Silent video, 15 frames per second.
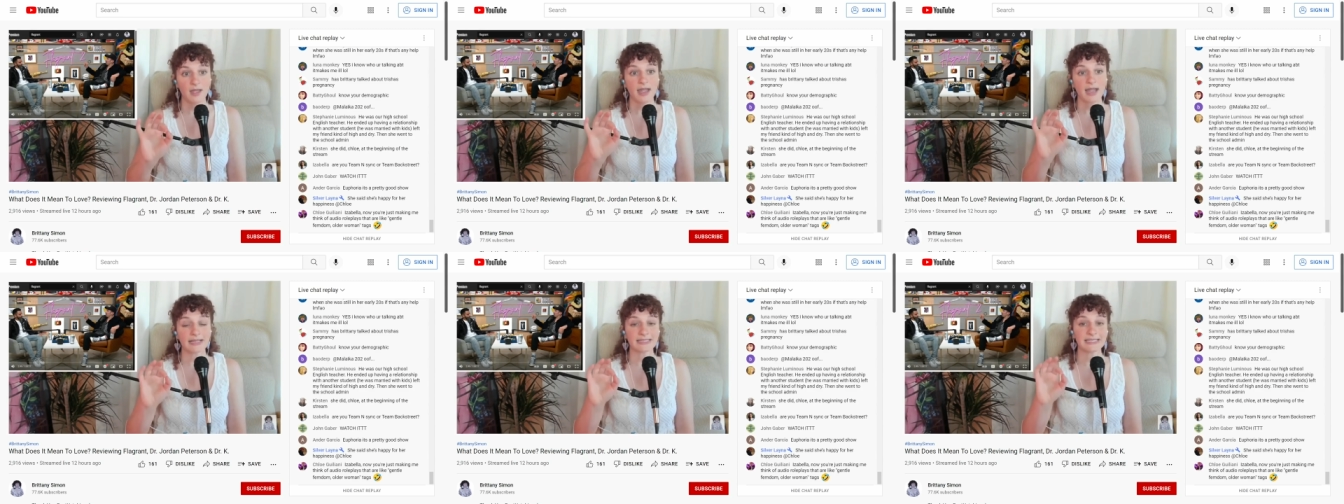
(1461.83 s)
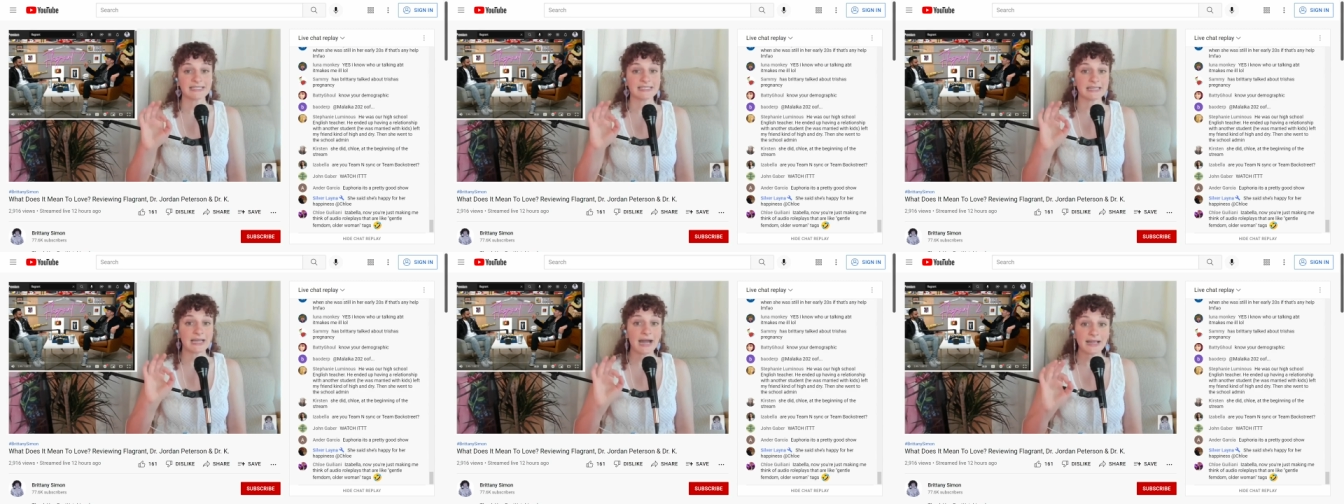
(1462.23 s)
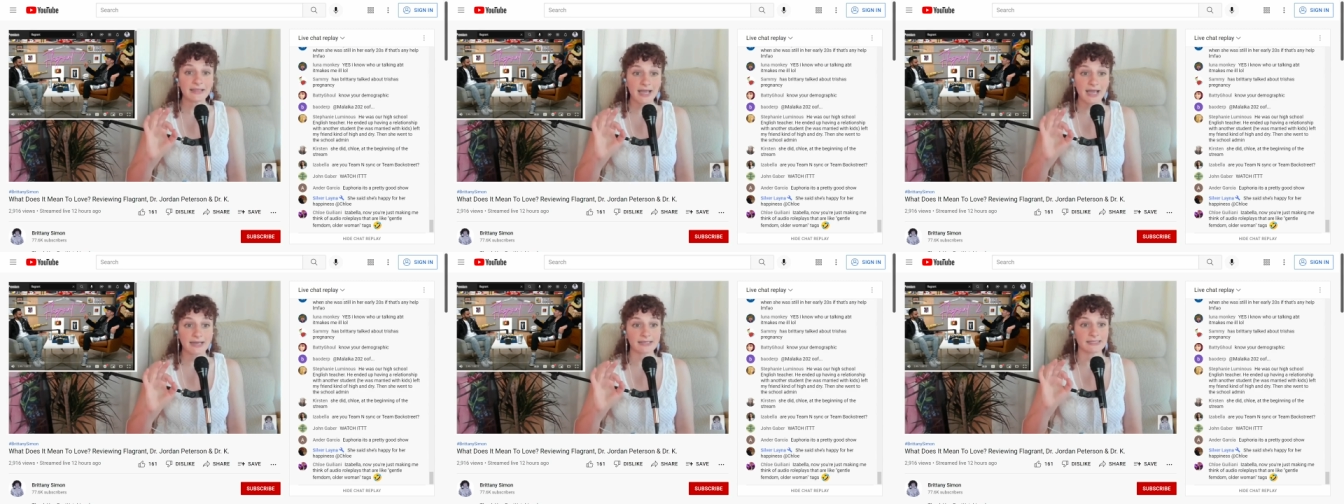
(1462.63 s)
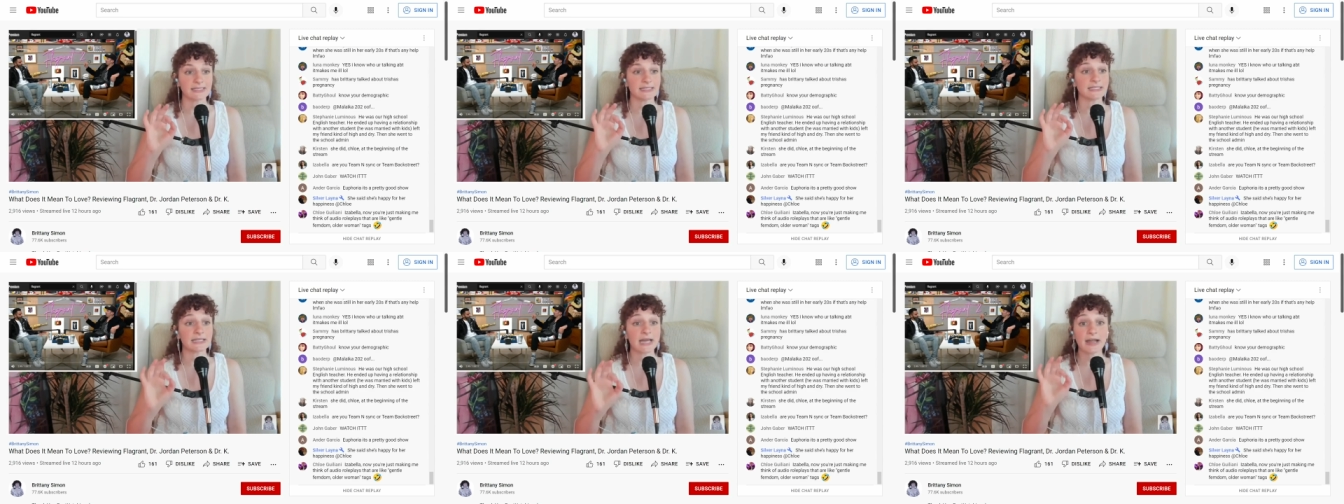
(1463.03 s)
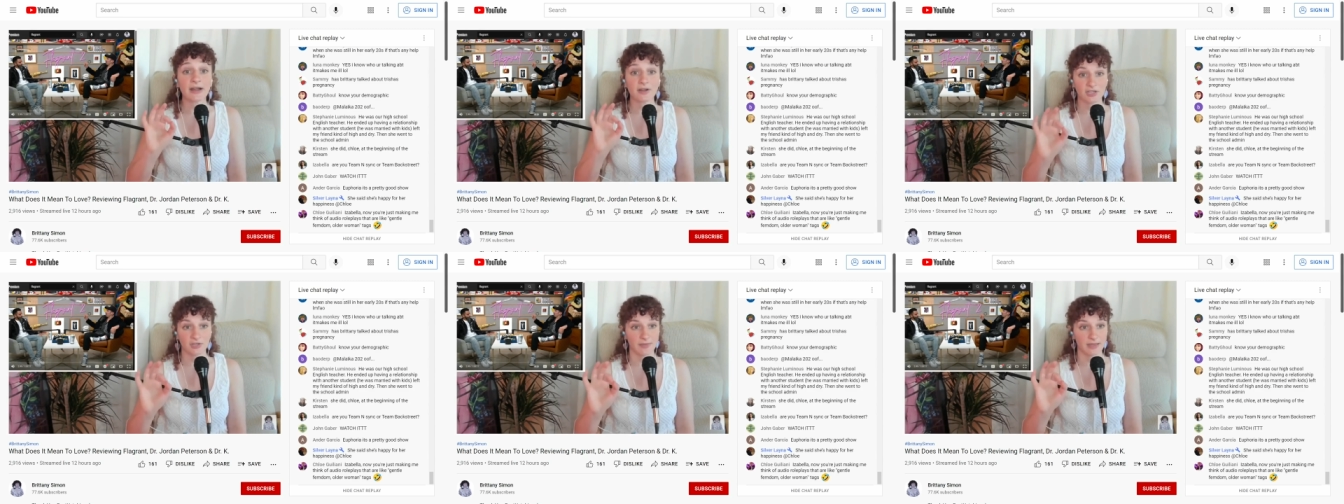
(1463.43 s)
And to deny that is to deny
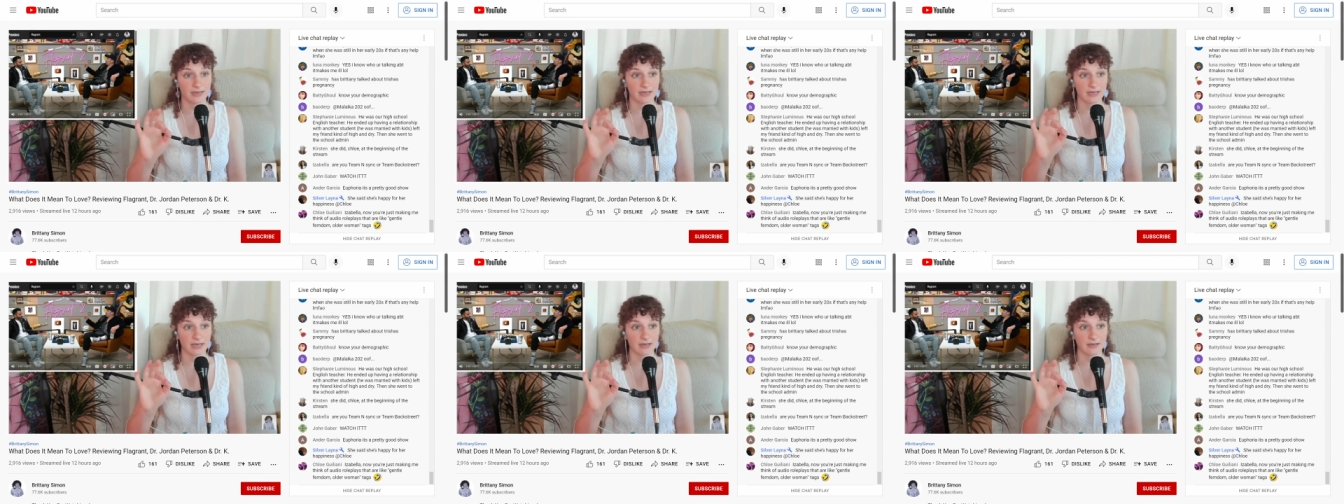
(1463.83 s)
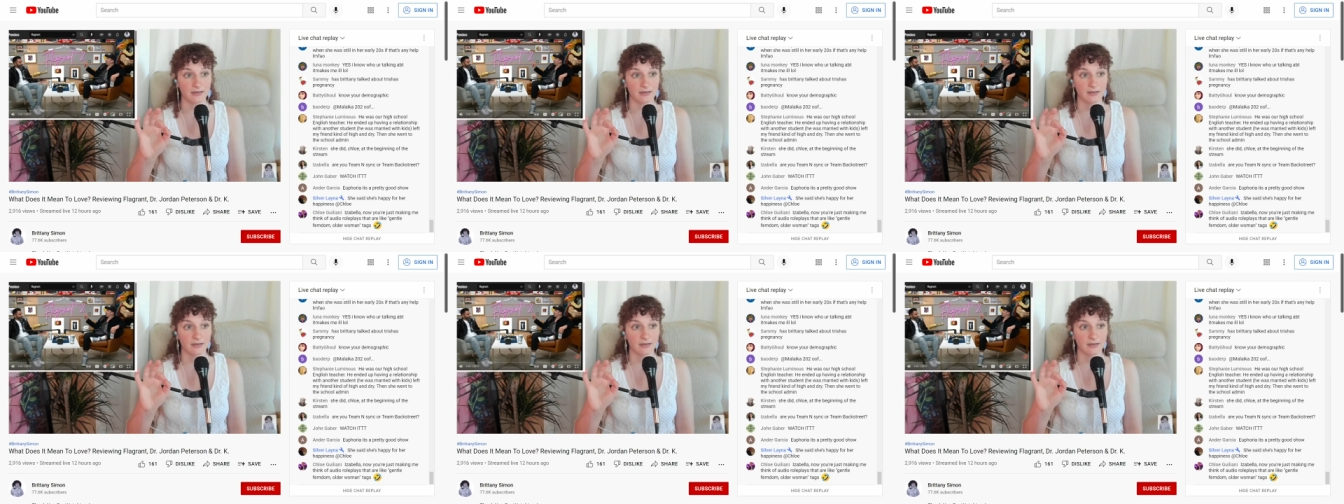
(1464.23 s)
our humanity.